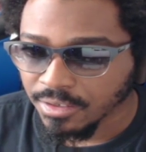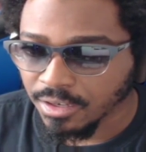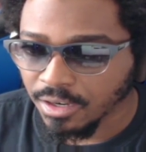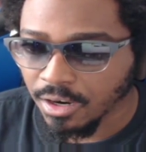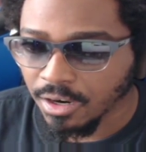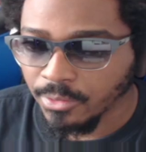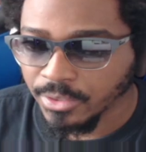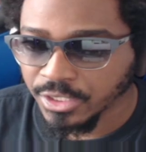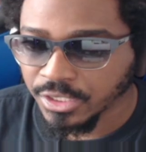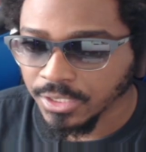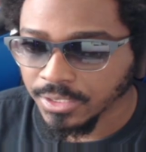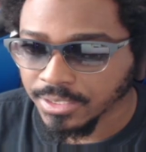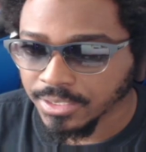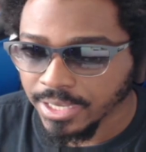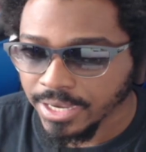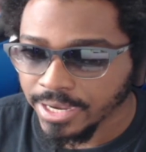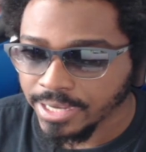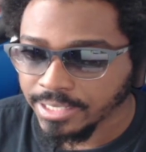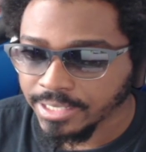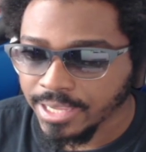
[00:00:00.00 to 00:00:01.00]
Oh, it's just
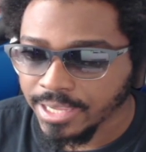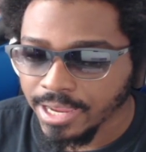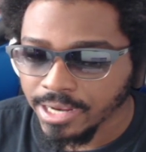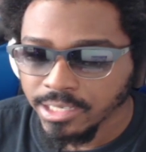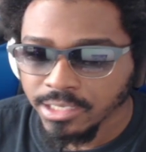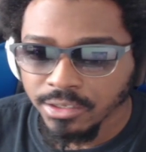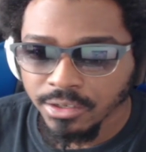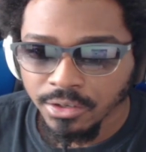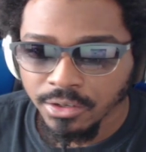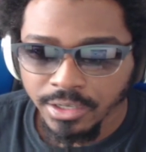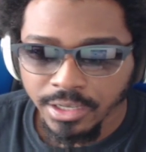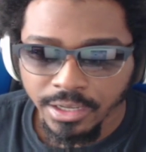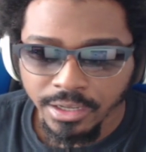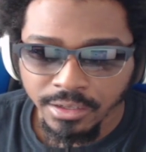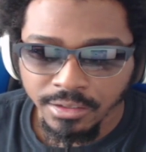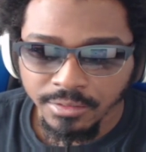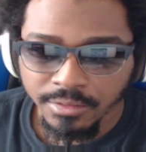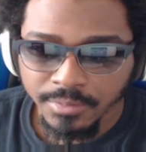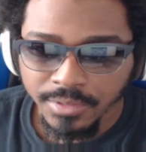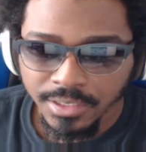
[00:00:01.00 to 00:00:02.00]
a headcanon. Okay.
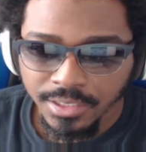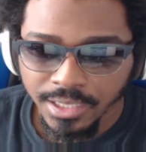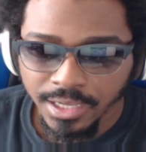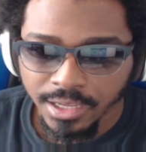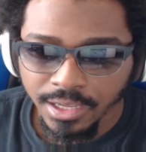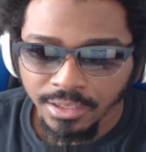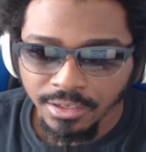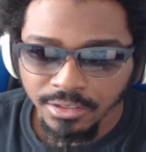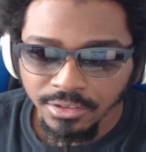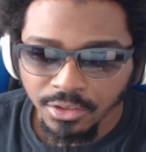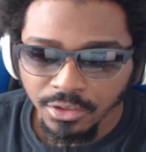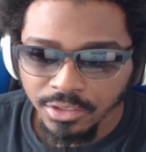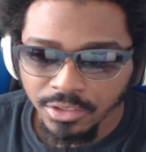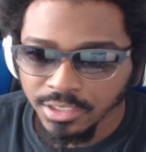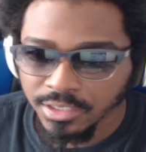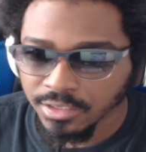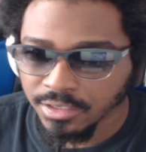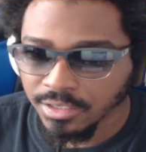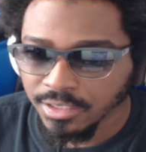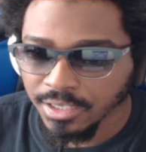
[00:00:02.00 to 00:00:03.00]
Yeah, no
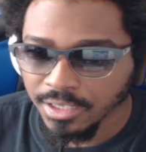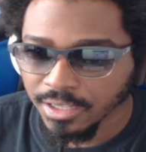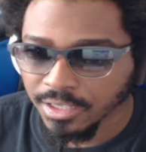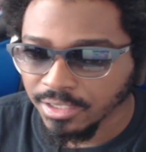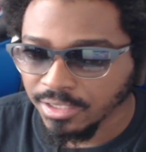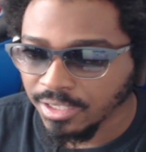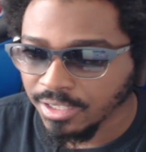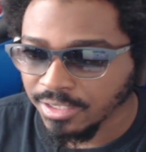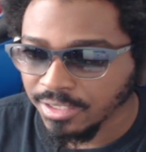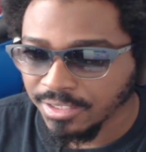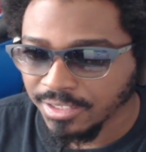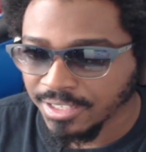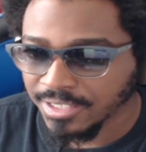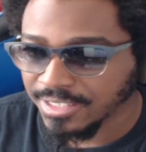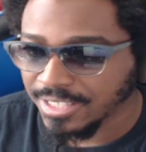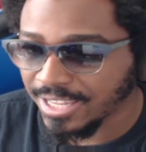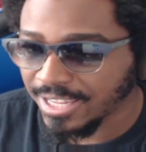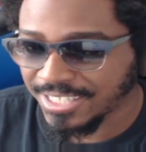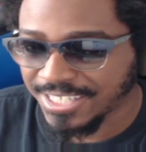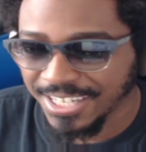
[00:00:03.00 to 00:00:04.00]
need. Yeah,
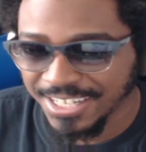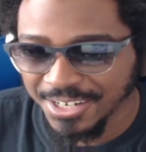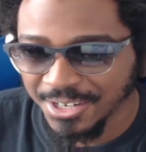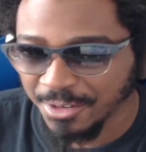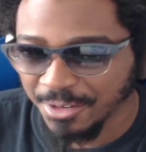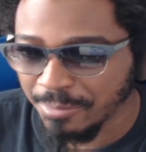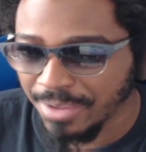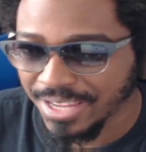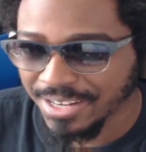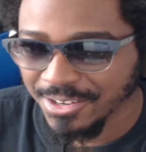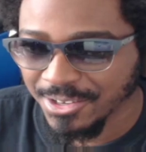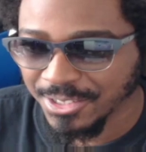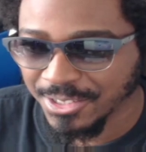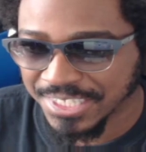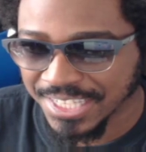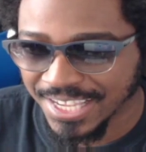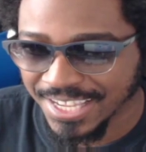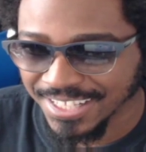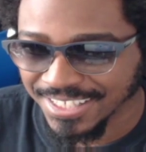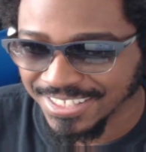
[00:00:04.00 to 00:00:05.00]
because that shit don't make no
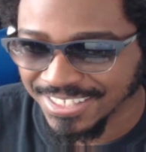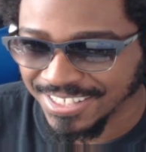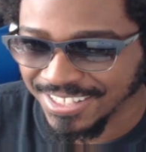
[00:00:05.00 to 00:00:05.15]
sense,